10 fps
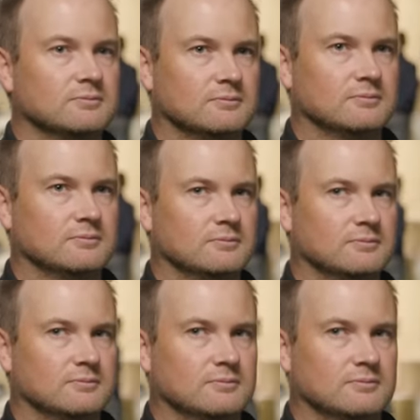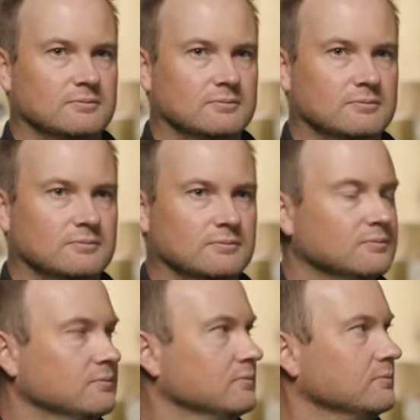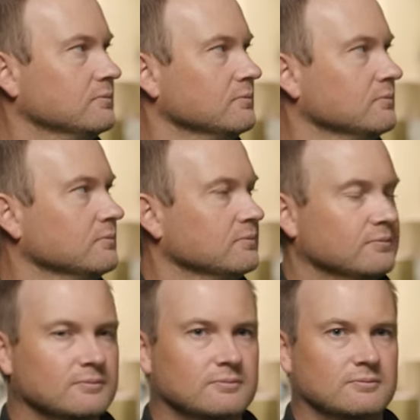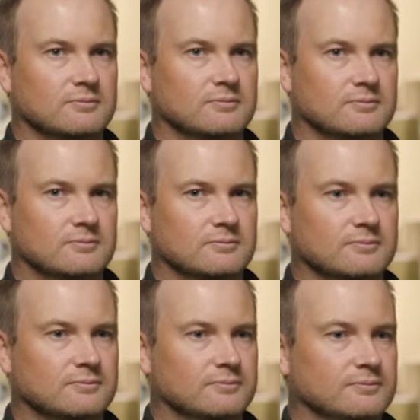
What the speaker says: (not speaking)